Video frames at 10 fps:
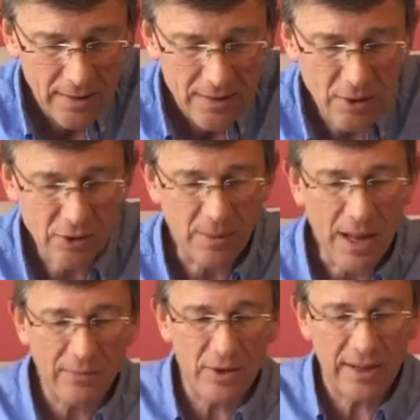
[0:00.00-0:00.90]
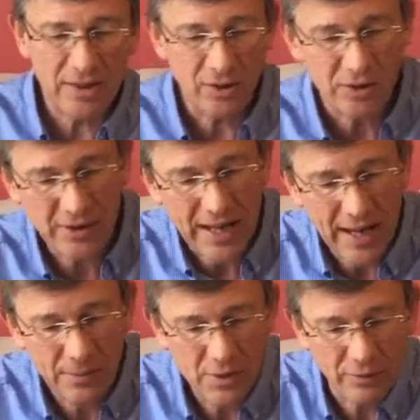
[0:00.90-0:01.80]
So some observations.
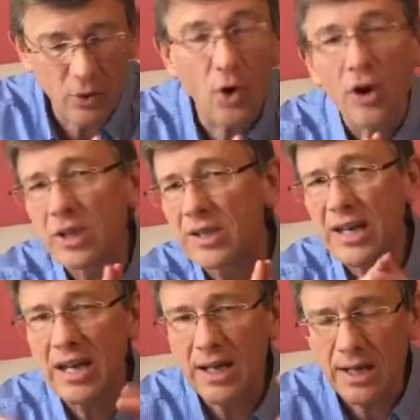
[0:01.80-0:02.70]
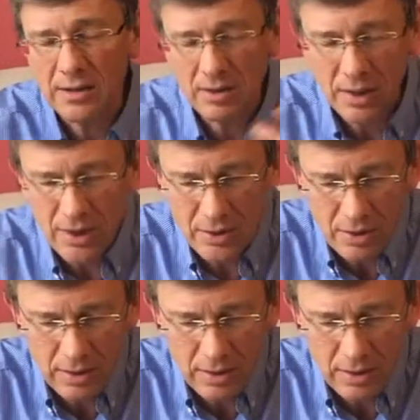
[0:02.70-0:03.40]
Times of quarantine, isolation,